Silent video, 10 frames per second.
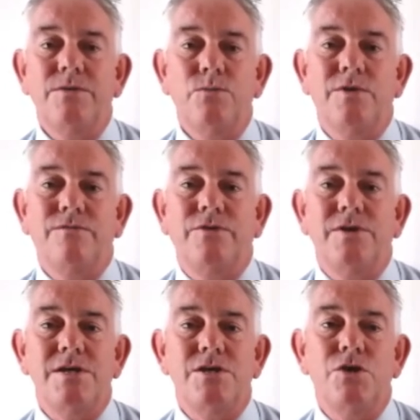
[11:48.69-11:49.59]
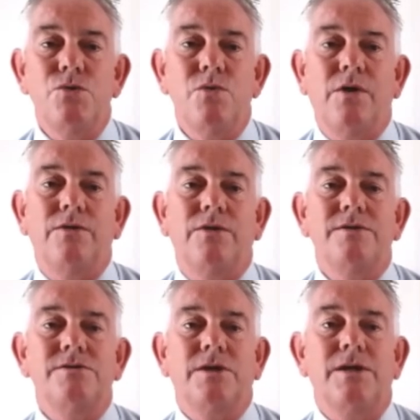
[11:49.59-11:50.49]
with the EU on the
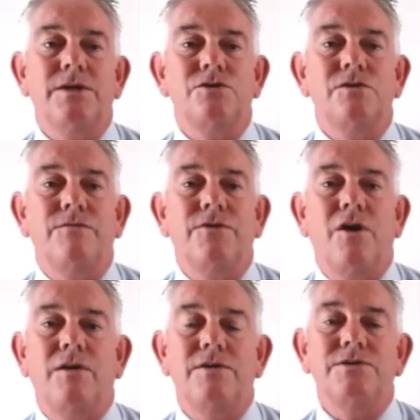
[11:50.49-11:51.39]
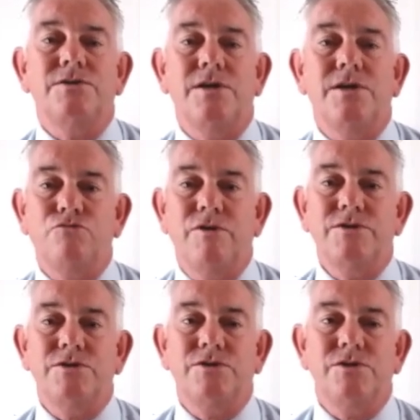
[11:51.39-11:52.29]
interconnection of the island's central
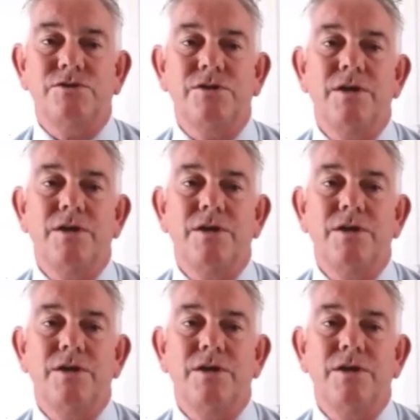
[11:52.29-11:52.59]
registers